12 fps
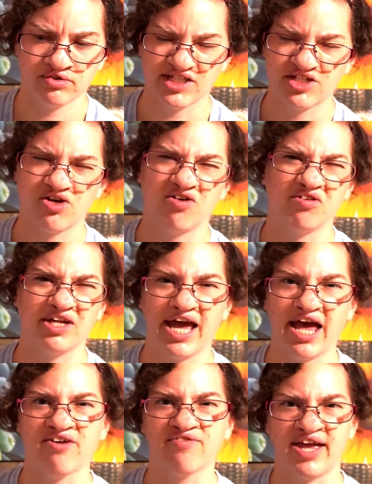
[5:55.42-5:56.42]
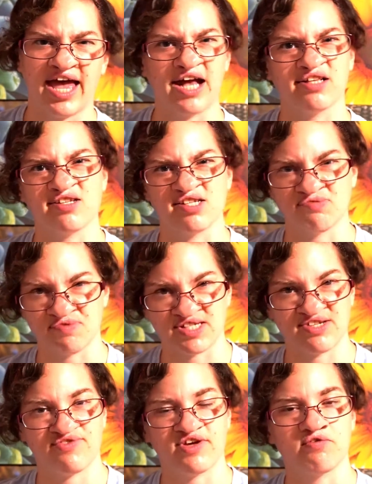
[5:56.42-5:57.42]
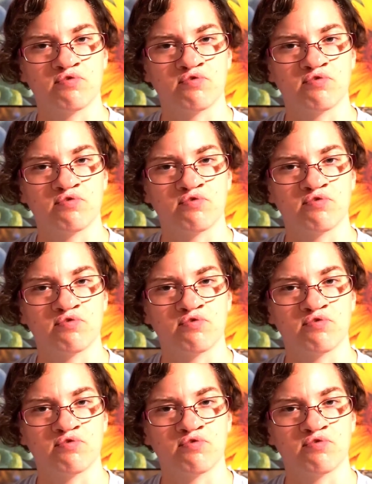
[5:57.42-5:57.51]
generally have cactus specific